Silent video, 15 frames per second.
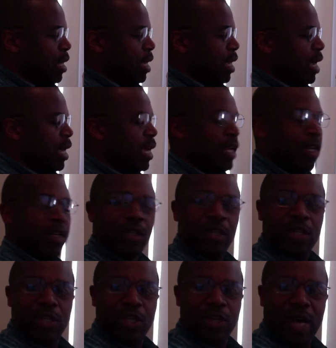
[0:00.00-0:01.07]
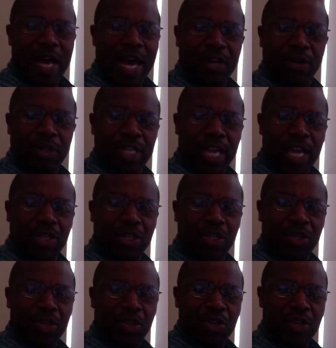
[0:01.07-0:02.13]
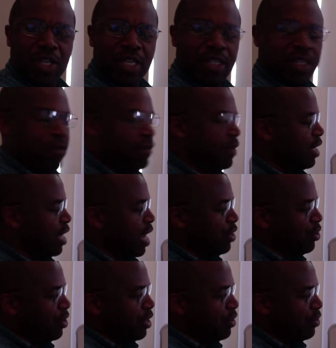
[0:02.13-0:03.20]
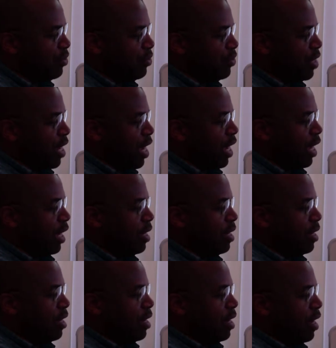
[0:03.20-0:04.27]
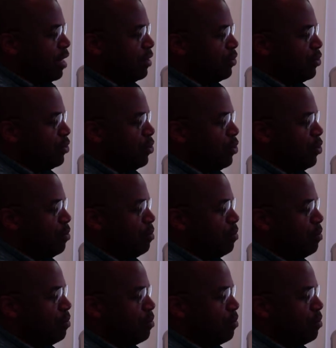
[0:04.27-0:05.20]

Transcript: and your annotation or your justification is to say, assume